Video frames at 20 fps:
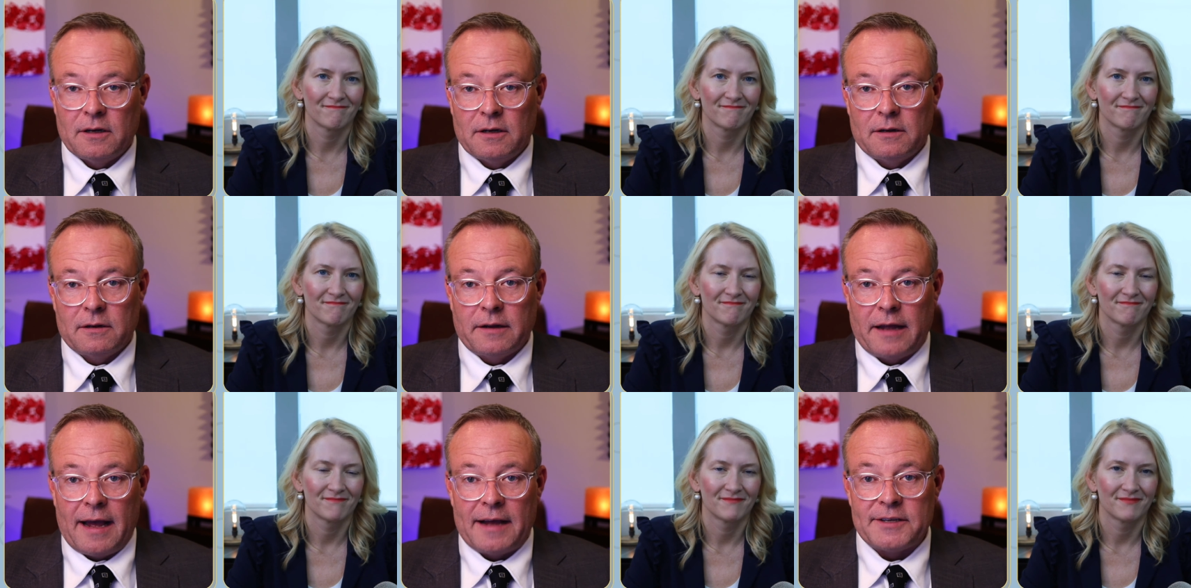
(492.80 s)

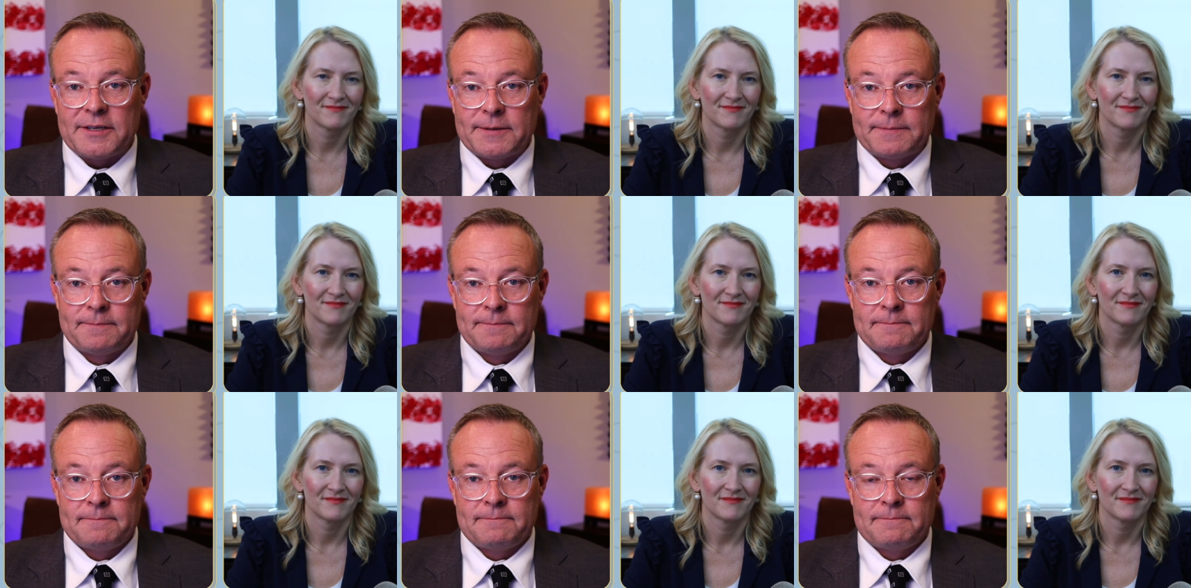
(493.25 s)
Speaker 1: uh, has.
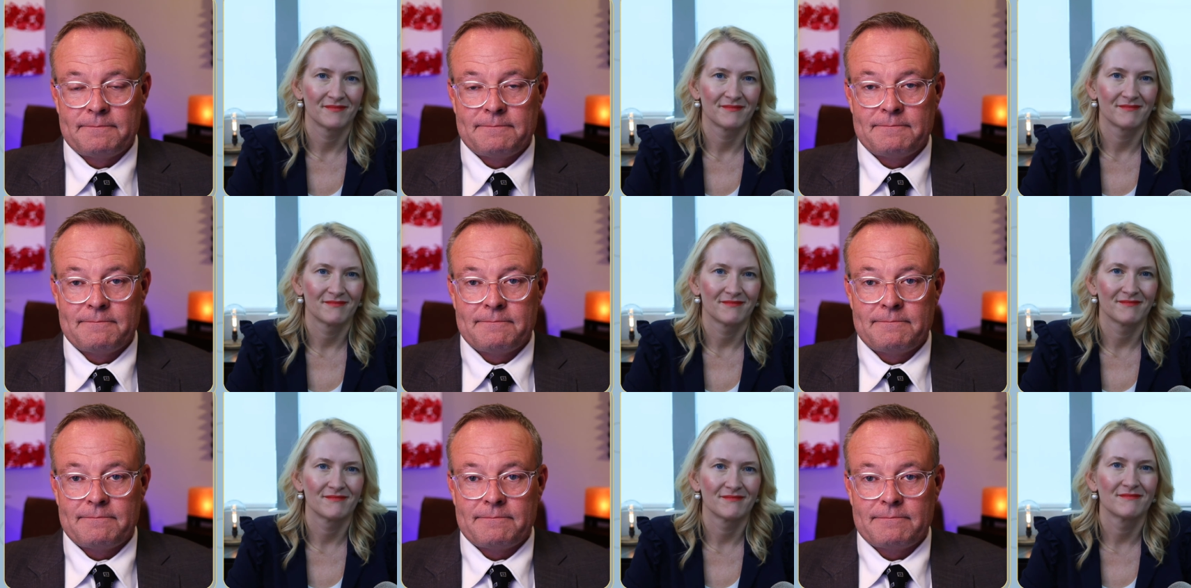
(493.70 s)

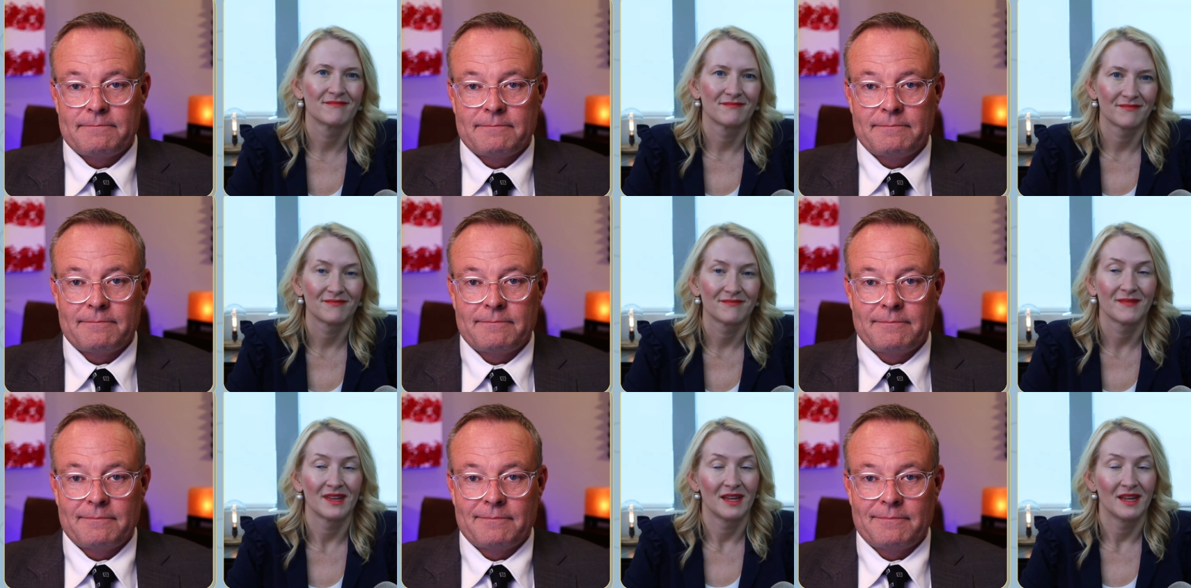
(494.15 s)

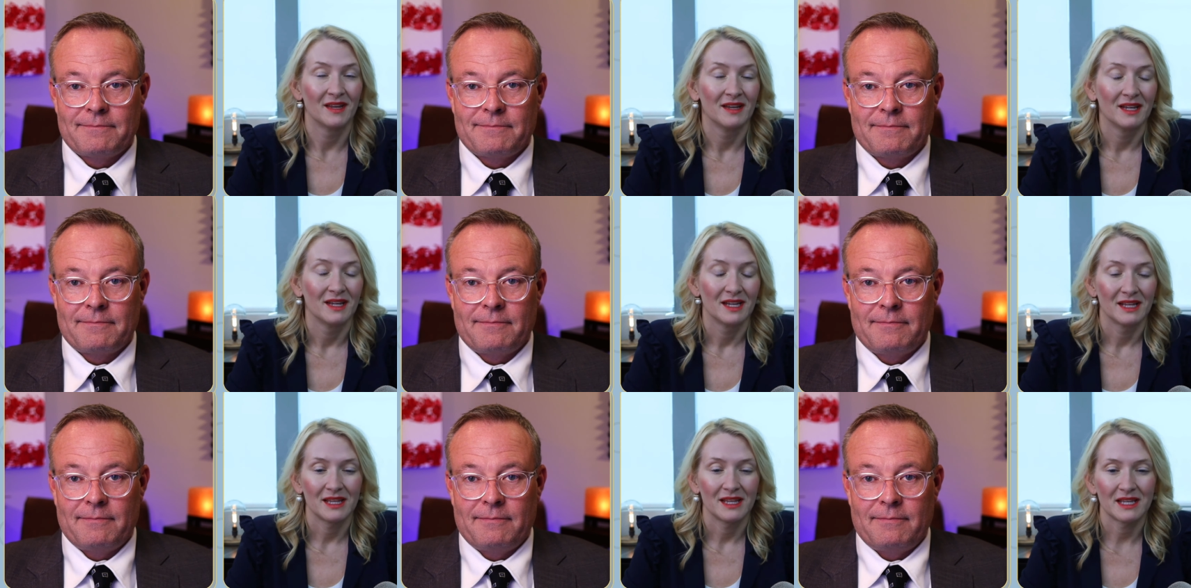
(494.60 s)

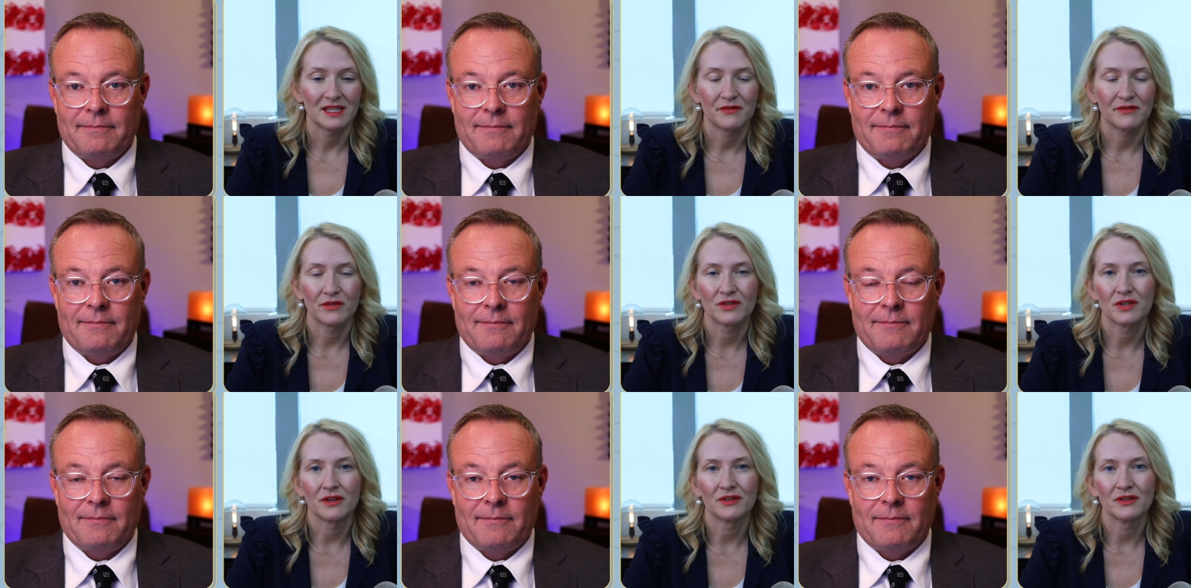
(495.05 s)
Speaker 2: That's for
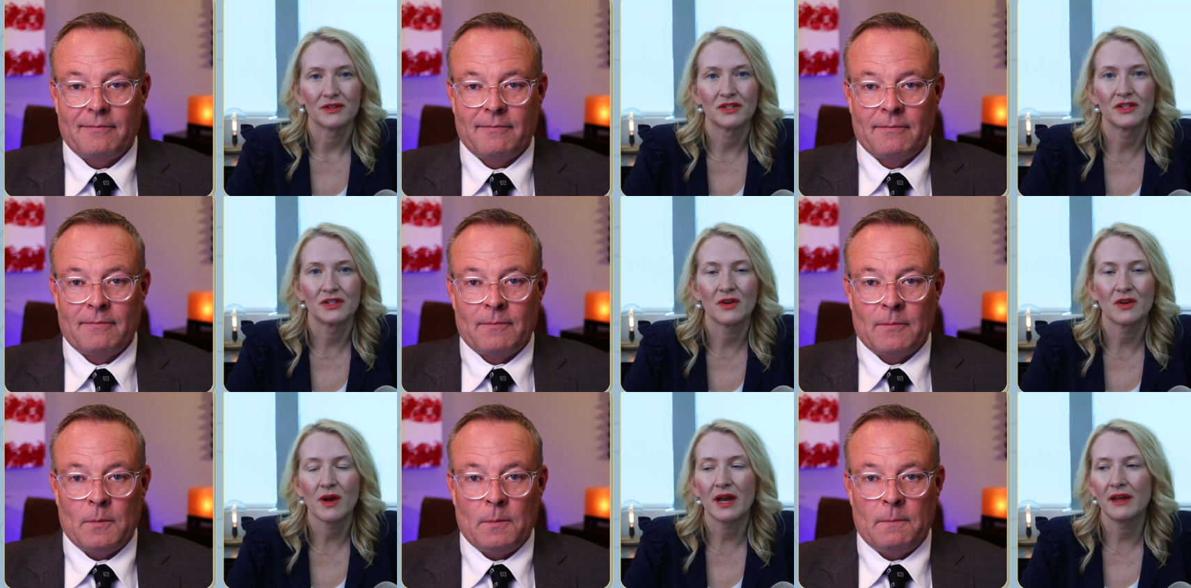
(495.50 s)
sure. So
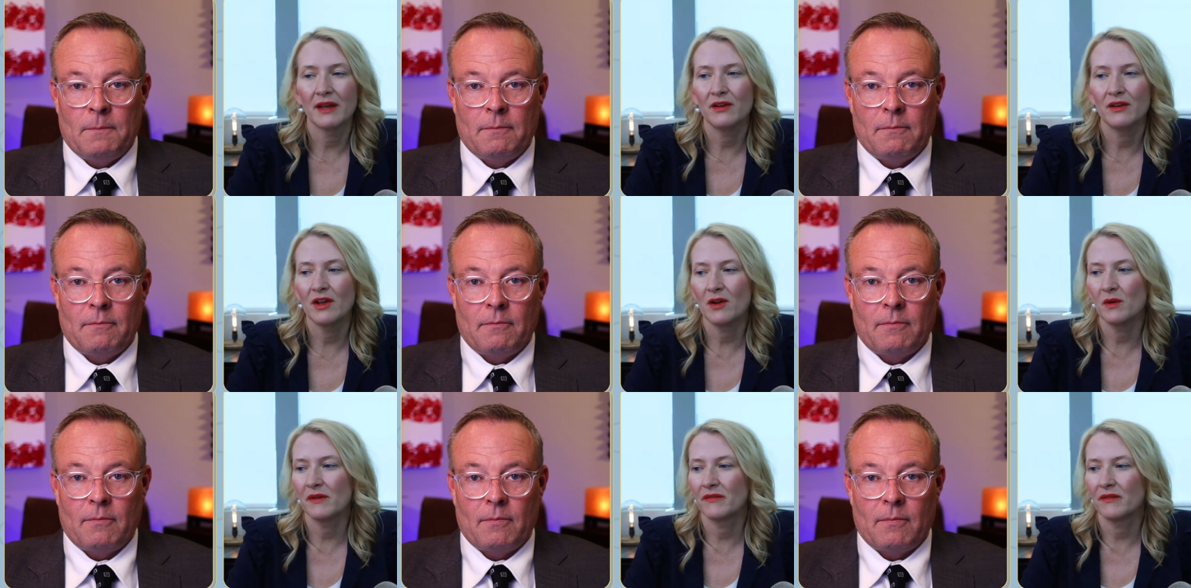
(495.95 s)
I know
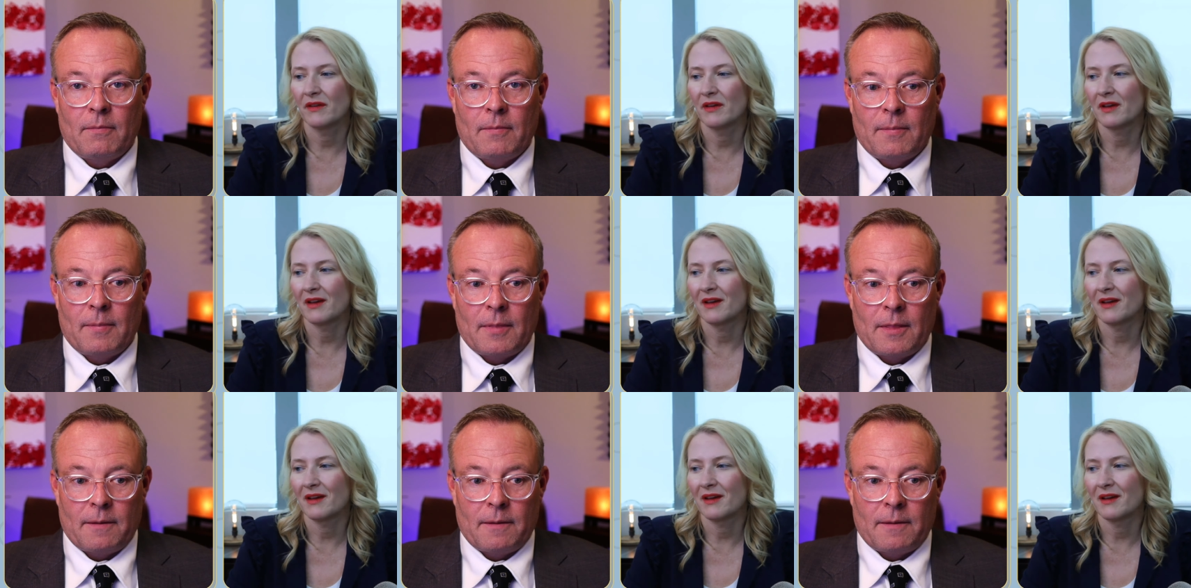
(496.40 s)
if uh,